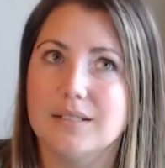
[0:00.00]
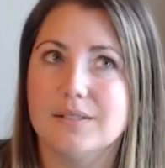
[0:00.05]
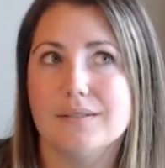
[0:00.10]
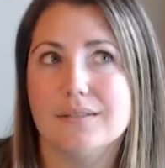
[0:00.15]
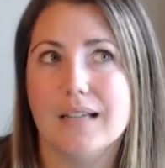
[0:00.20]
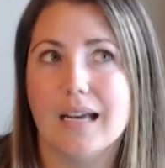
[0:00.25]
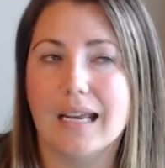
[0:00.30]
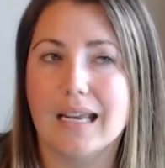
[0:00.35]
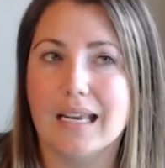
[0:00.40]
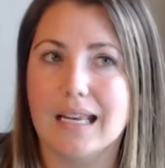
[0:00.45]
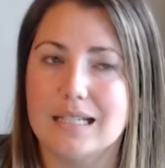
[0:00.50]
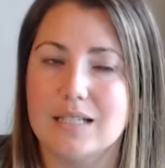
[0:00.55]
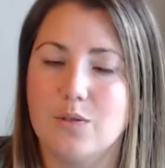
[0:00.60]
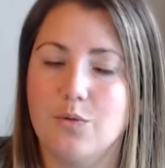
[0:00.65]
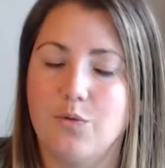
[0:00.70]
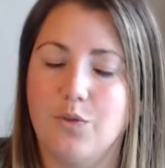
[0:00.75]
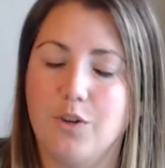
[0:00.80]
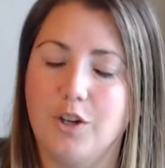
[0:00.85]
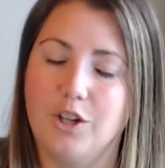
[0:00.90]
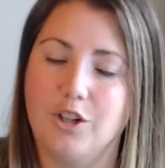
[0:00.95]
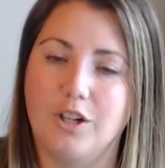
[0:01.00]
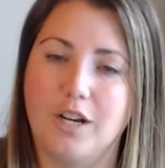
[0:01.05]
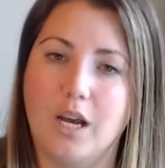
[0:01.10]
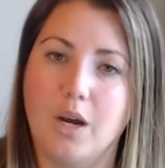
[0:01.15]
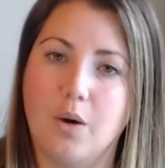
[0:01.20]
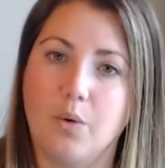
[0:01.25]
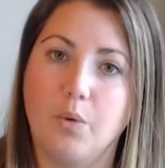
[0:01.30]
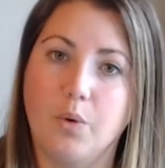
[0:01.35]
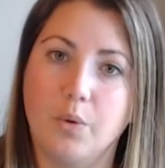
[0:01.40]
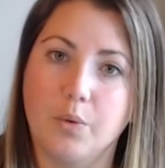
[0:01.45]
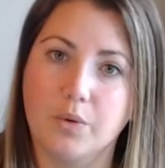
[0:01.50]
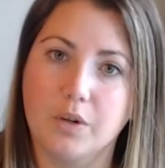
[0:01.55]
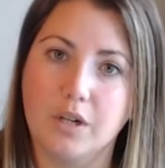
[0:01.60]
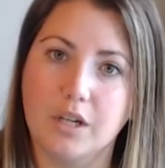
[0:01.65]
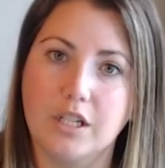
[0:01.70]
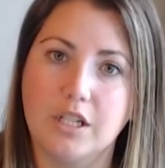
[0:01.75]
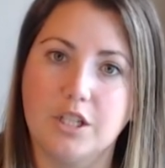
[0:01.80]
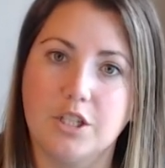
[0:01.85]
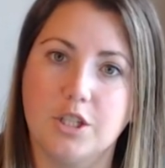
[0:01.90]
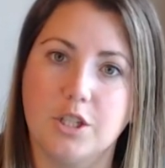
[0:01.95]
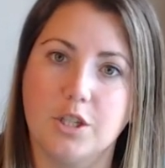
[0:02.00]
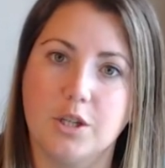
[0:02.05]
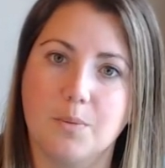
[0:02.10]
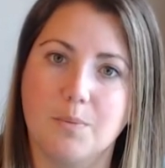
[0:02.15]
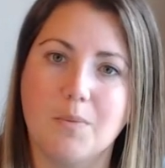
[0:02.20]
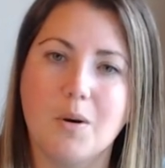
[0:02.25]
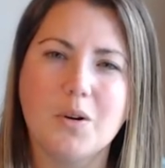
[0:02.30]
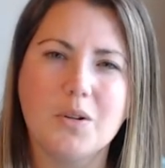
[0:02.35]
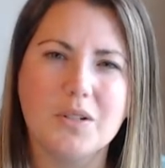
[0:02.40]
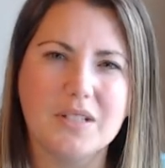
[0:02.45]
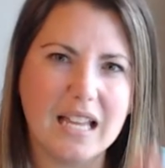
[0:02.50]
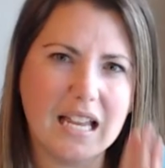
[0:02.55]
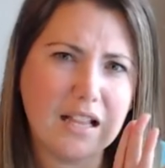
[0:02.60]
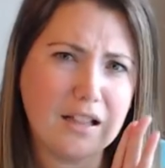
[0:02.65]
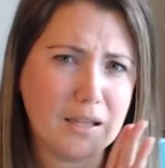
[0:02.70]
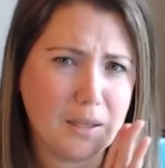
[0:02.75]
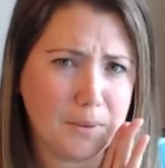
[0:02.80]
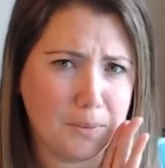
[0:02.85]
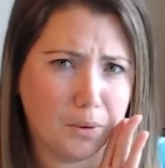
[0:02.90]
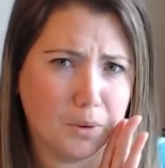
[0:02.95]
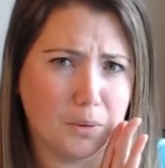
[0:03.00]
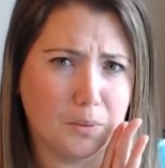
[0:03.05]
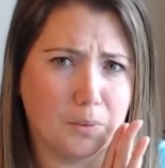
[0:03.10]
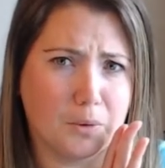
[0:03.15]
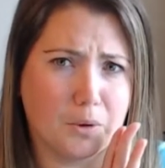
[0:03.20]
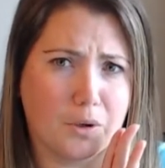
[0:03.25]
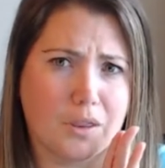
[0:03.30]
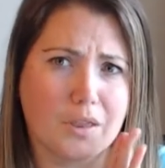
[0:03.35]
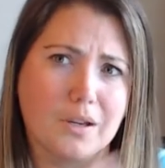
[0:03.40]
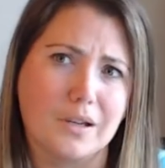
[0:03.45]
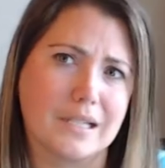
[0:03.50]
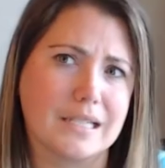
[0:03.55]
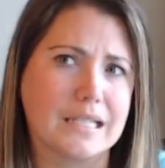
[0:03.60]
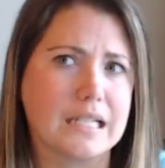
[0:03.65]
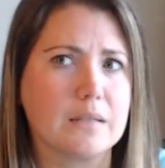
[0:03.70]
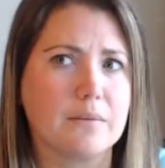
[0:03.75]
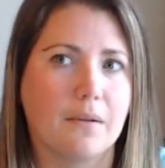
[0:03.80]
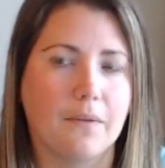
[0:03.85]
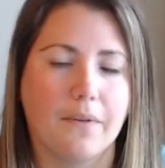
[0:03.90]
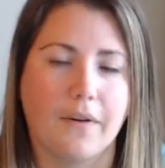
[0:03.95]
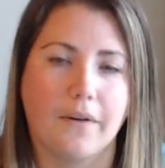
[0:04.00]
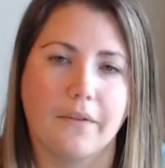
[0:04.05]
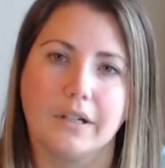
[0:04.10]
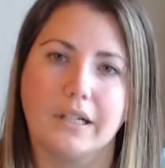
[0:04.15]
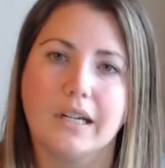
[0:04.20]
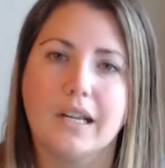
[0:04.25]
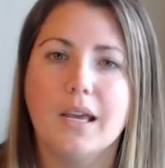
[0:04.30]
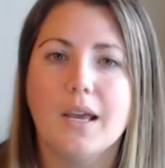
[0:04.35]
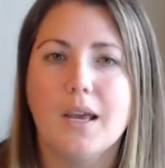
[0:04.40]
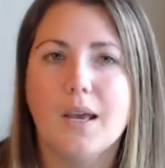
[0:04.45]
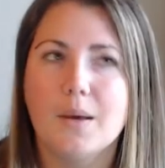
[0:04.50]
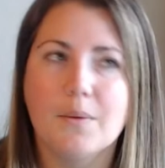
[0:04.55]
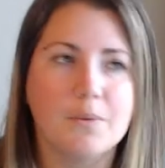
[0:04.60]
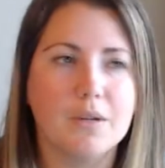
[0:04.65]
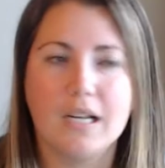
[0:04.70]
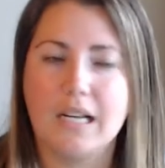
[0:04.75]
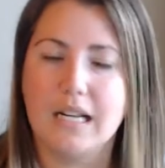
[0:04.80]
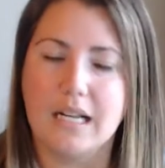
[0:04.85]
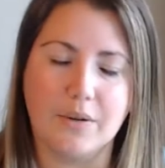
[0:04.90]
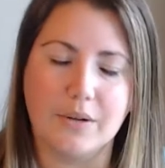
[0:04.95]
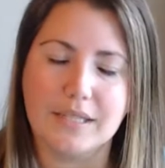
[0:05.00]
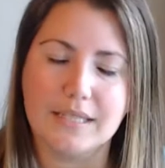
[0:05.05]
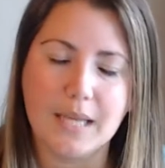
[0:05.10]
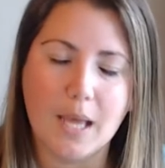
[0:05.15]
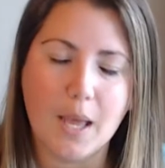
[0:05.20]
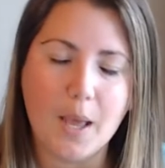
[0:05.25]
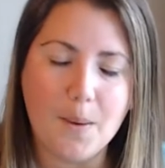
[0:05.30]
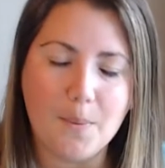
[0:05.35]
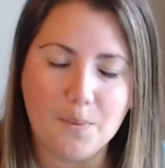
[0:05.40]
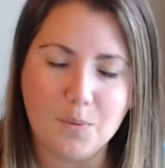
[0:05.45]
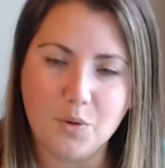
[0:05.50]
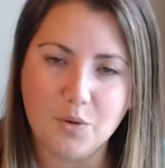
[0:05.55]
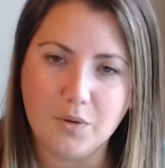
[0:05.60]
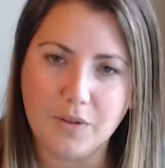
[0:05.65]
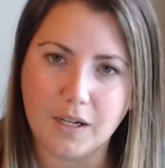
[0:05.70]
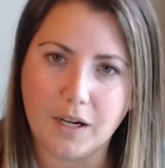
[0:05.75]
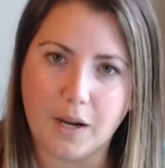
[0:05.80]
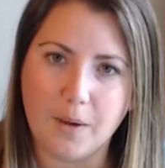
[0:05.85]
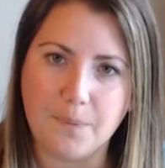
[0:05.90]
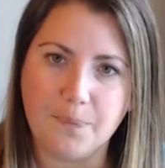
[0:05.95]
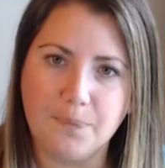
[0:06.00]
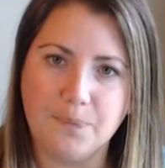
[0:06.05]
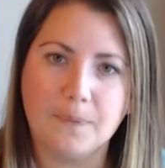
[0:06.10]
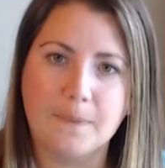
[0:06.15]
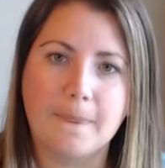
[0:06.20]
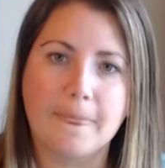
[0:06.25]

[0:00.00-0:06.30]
I guess, figured out what we're going to do. Most likely pulled pork, though, because that's my favorite. But anyways, moving on.